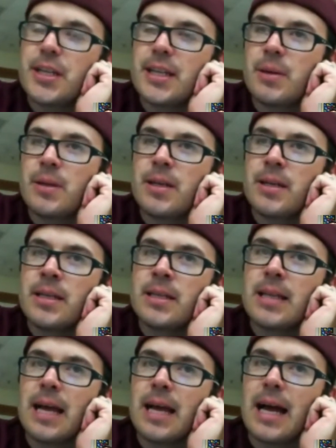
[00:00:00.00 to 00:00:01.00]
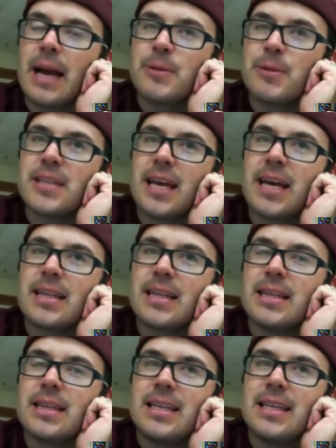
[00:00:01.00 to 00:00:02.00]
And then I was at
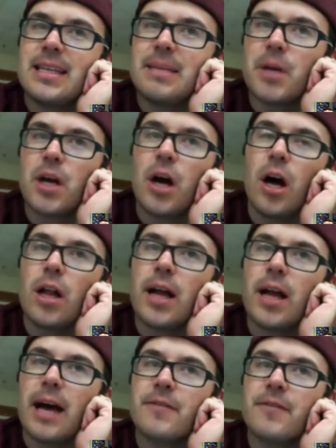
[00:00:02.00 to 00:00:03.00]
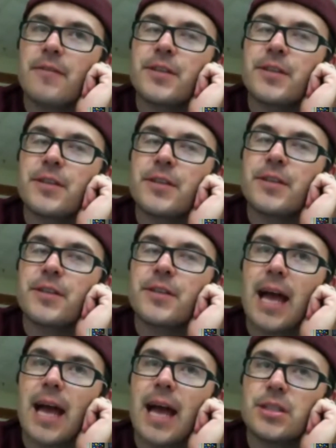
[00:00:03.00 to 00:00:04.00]
the McCall conference
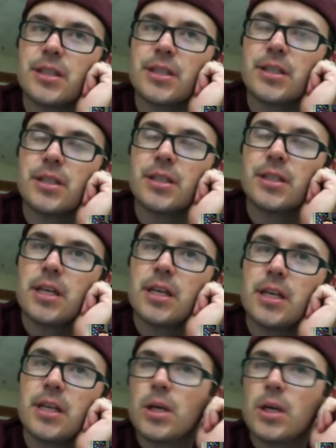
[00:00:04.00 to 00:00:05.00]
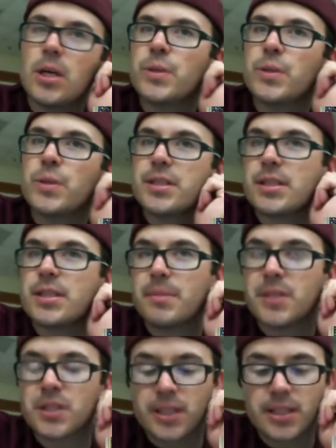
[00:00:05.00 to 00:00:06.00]
last year, which is the
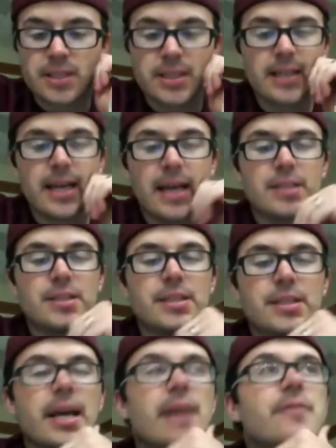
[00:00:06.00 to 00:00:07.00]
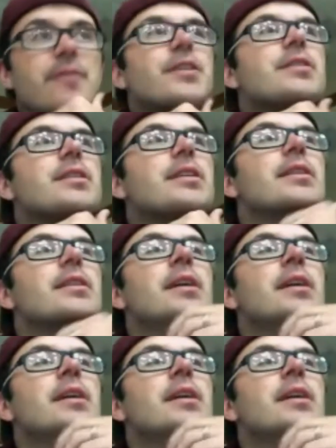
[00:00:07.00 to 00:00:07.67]
Michigan Technology Conference, and